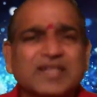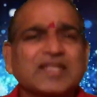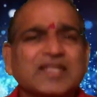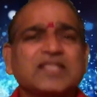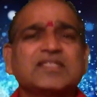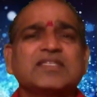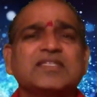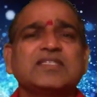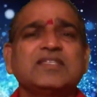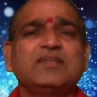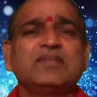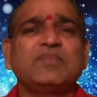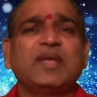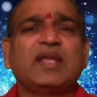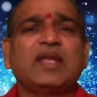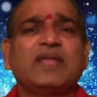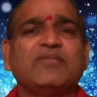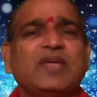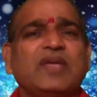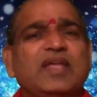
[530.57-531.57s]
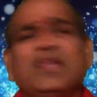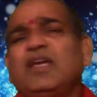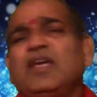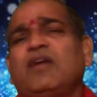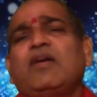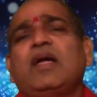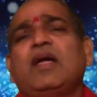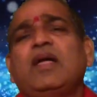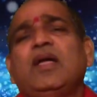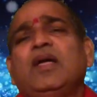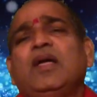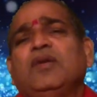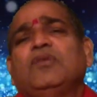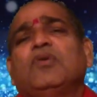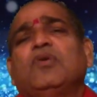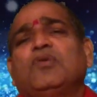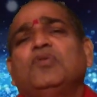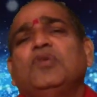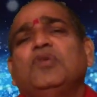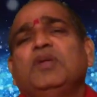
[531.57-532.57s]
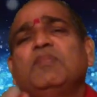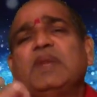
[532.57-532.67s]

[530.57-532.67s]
What's wrong in the? What else is in my life?